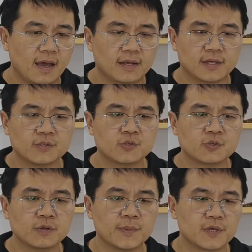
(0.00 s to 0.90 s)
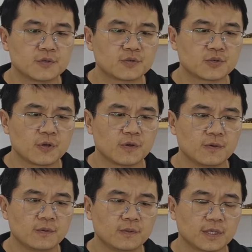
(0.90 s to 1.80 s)
It contributes
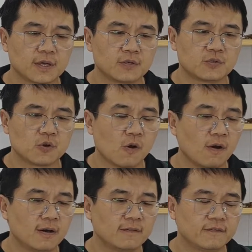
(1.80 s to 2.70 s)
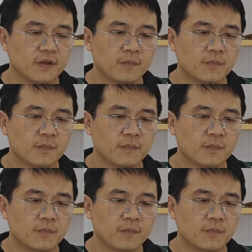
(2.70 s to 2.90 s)
to the control of